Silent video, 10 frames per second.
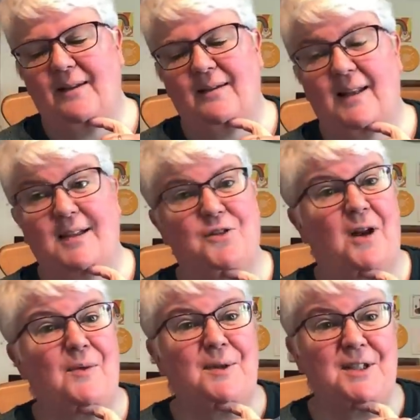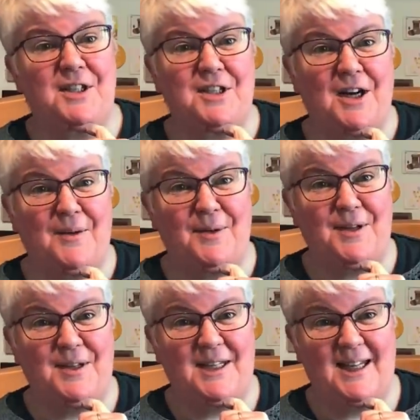That's all I wanted to share with
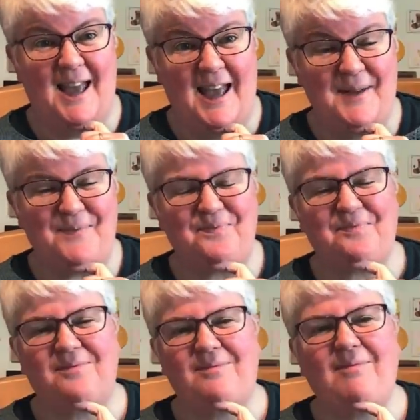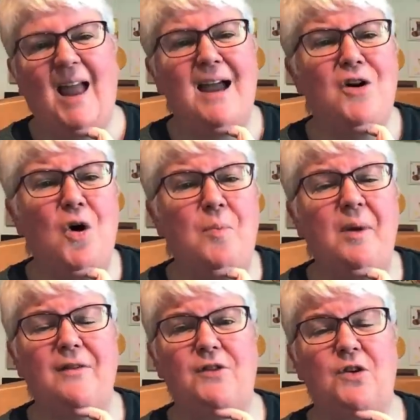you today. I hope
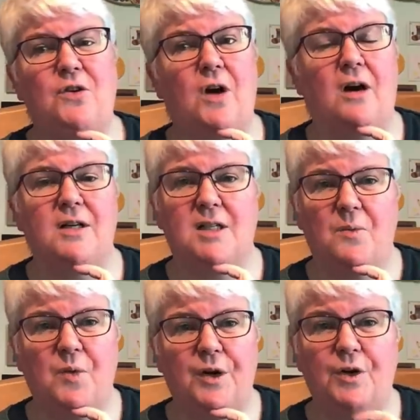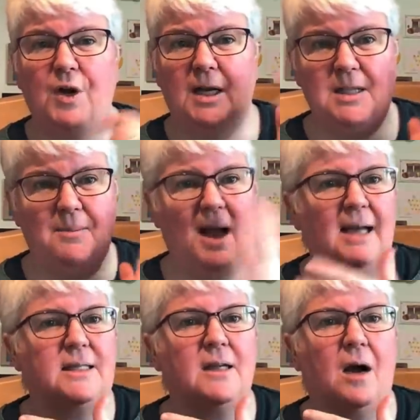if you are someone who has a
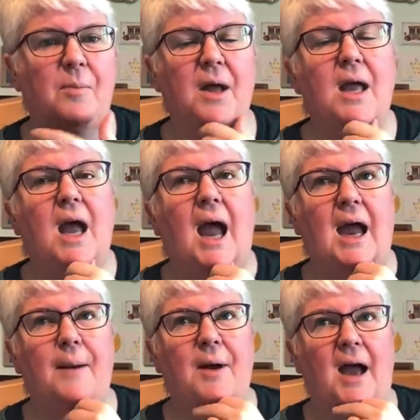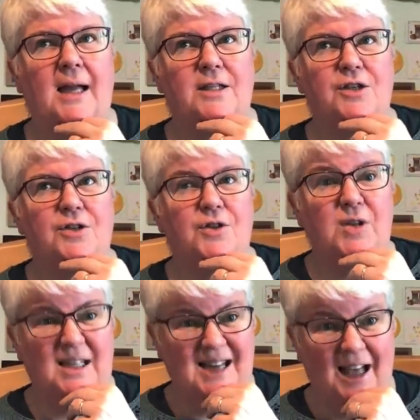mask up and you
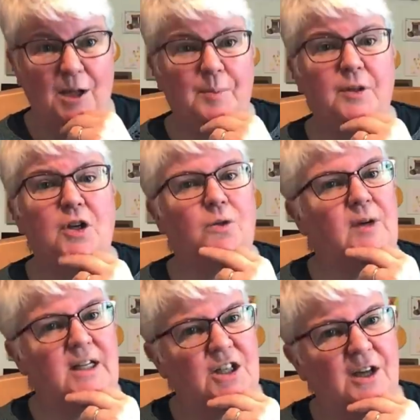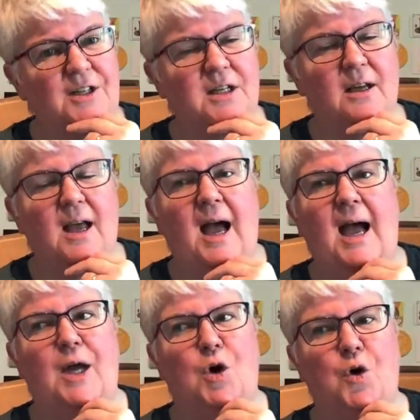need help, you'll reach out.
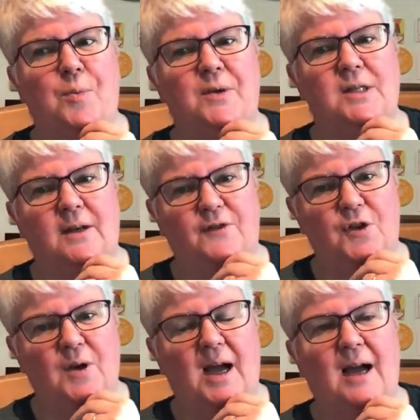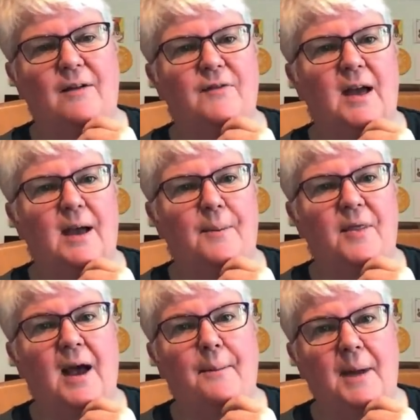I hope so if you have
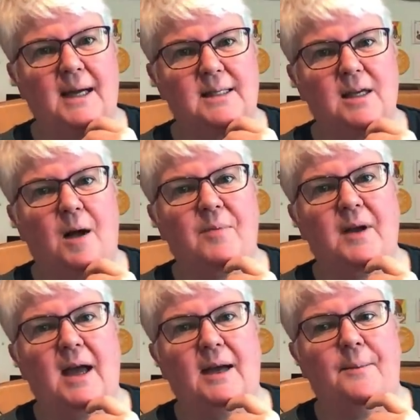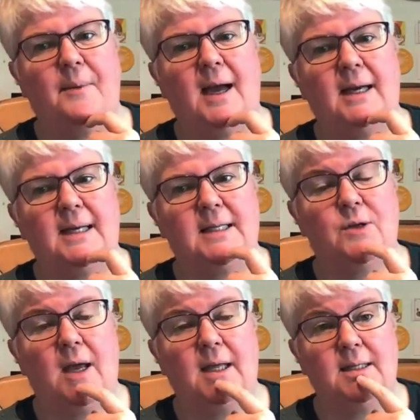that mask up and
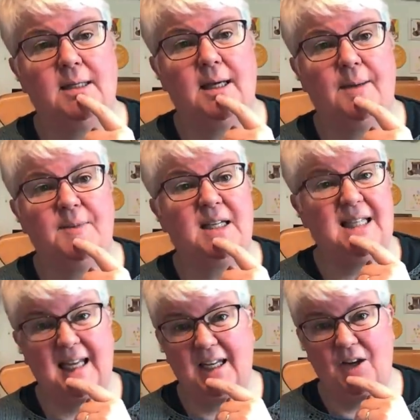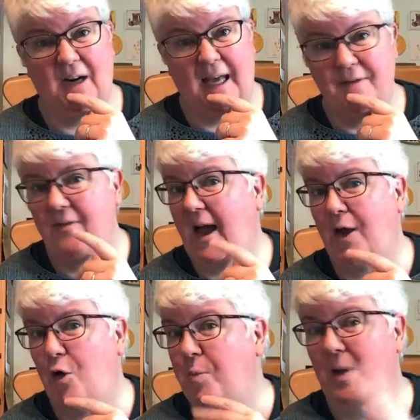it's dictating your life, I
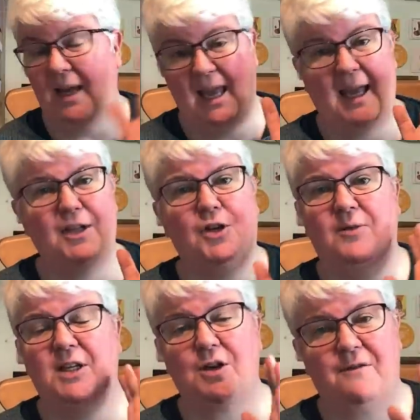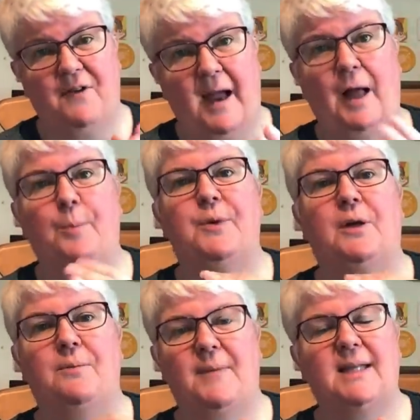hope again you'll reach out for help. You'll
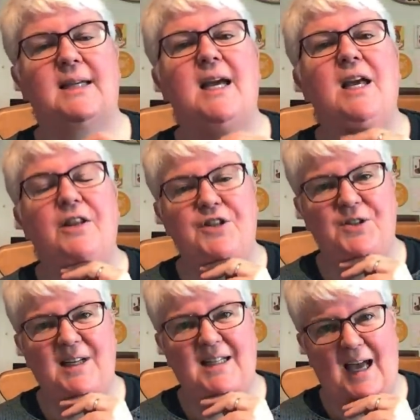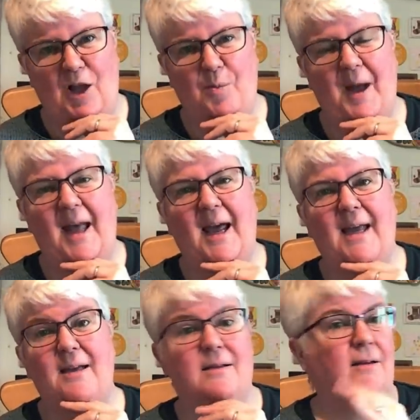admit that you need help. And
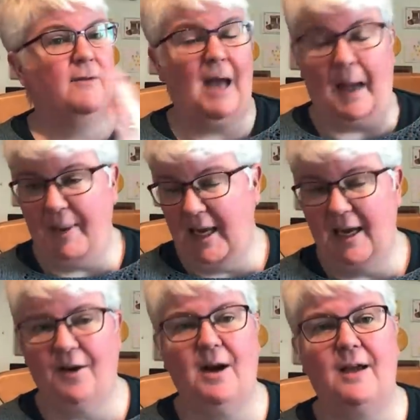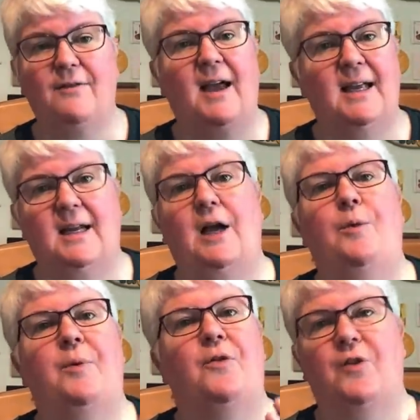I am here if I can
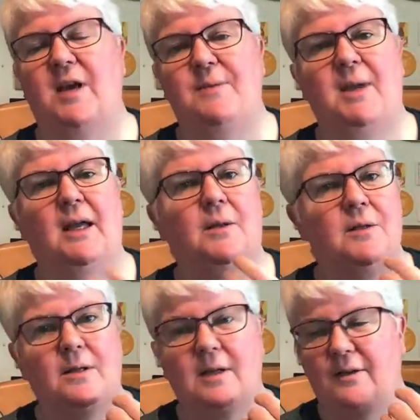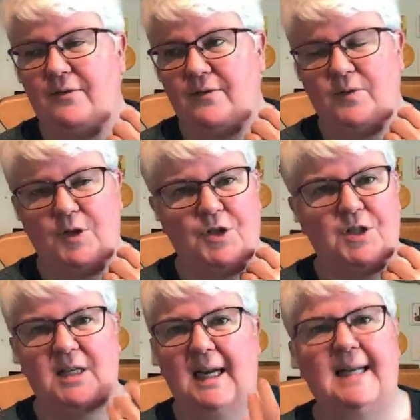help over email. If you just
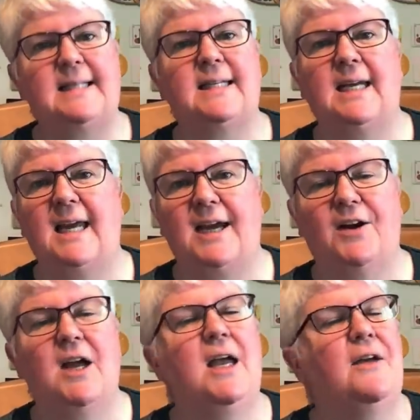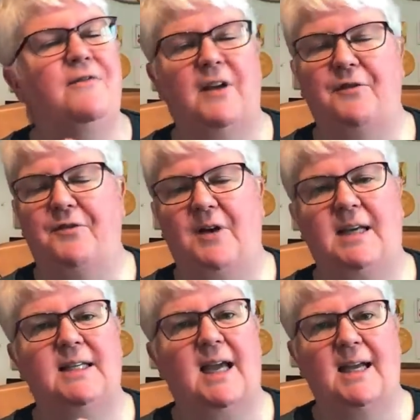need a listening ear, feel free
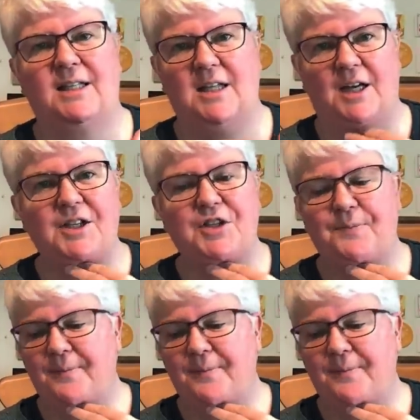to get in touch.